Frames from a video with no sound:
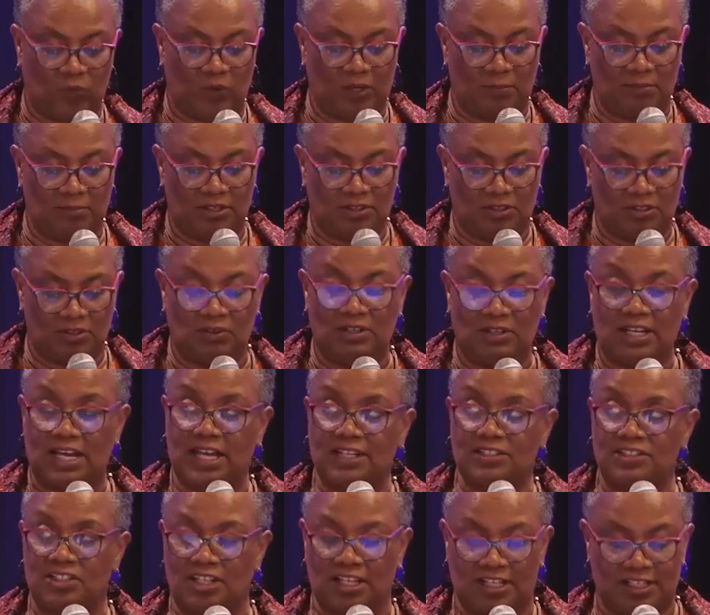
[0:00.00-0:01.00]
women do
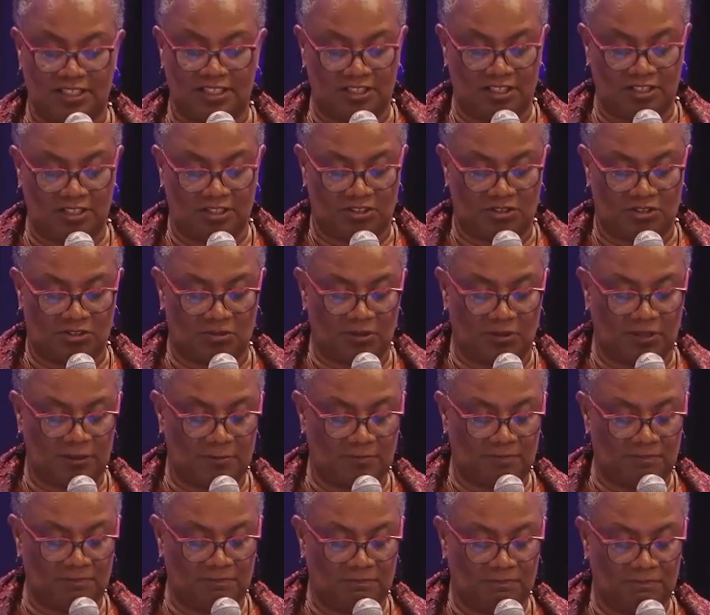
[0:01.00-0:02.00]
not change history.
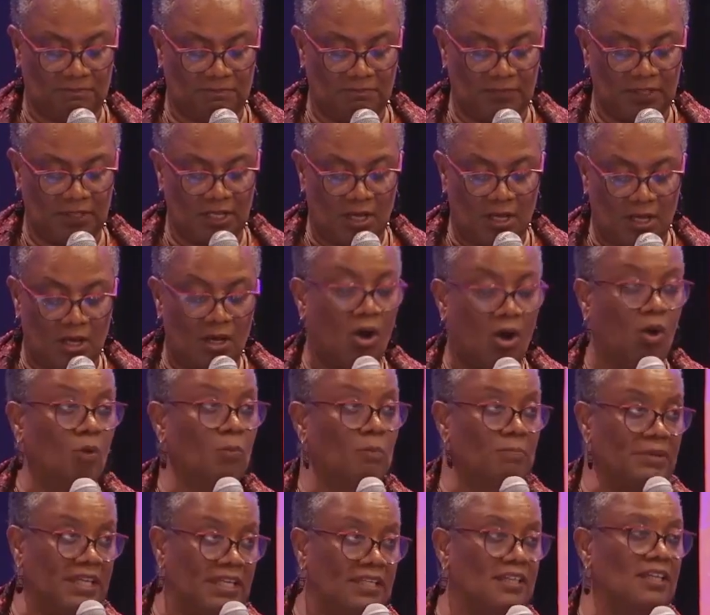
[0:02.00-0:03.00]

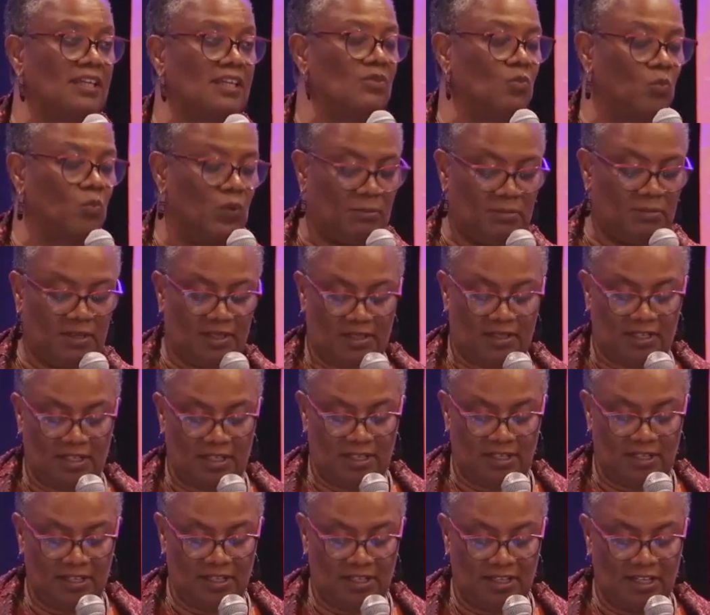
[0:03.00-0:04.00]
Obedient women
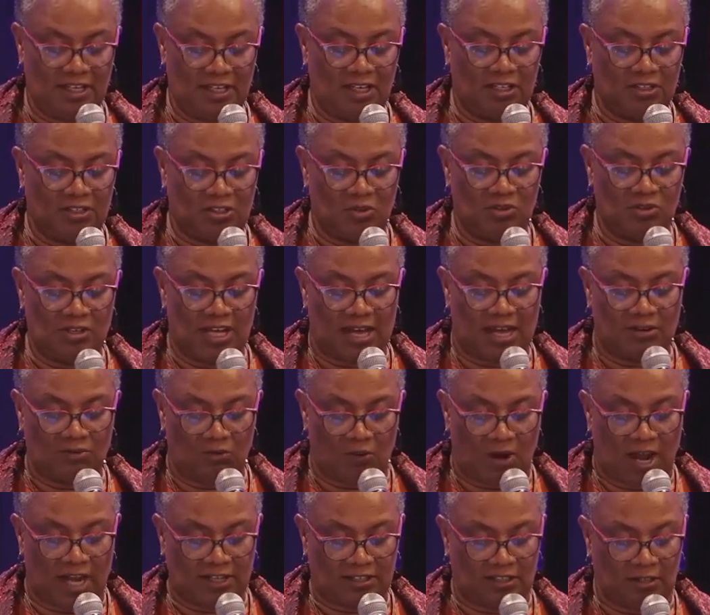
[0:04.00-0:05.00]
do not
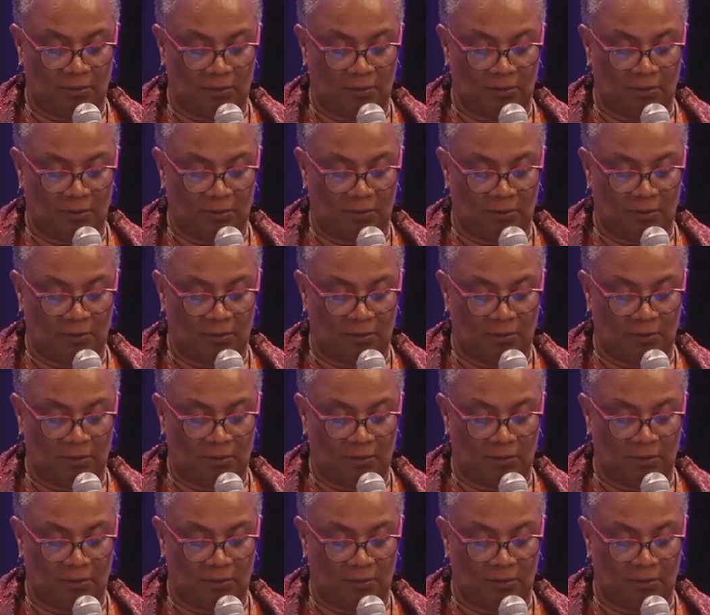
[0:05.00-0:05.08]
rock